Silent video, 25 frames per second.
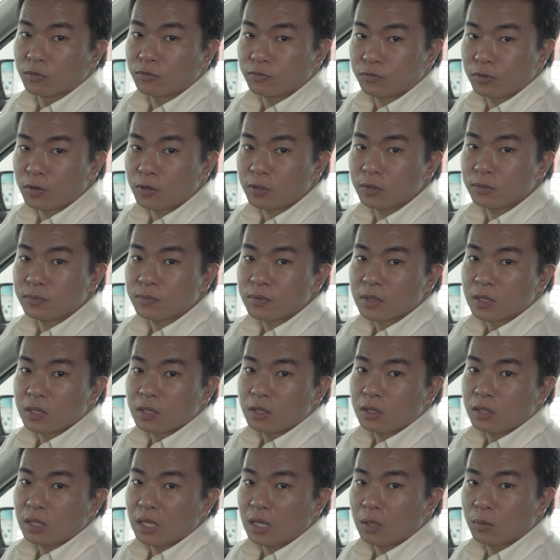phone,
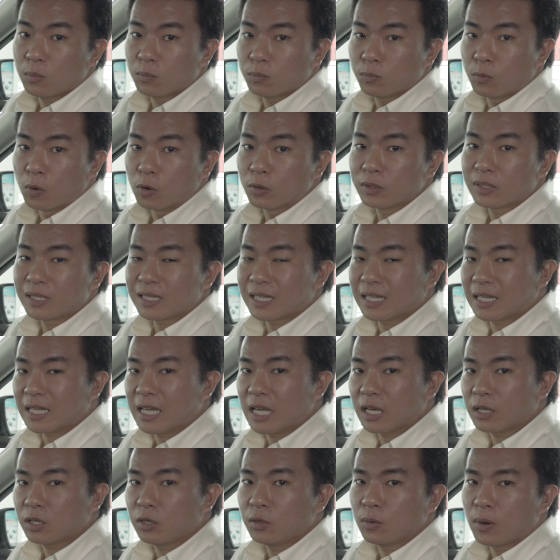it won't
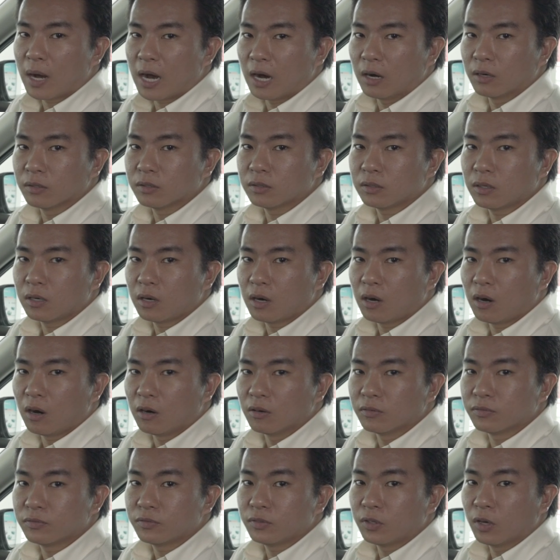kick you out
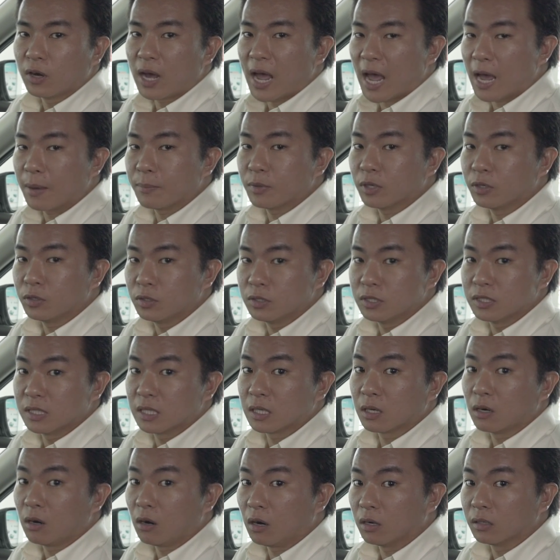of your app you're
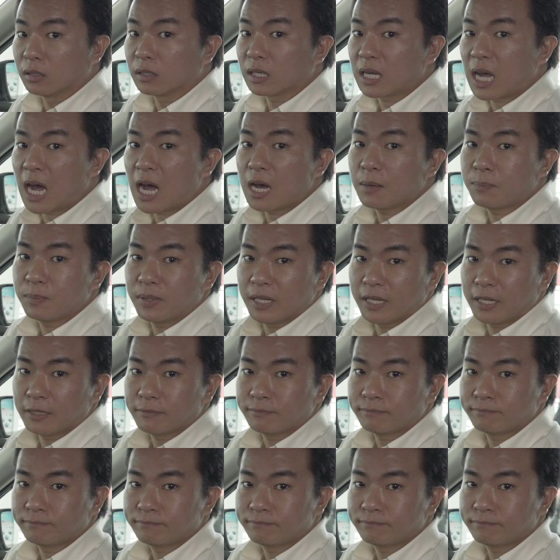using on CarPlay.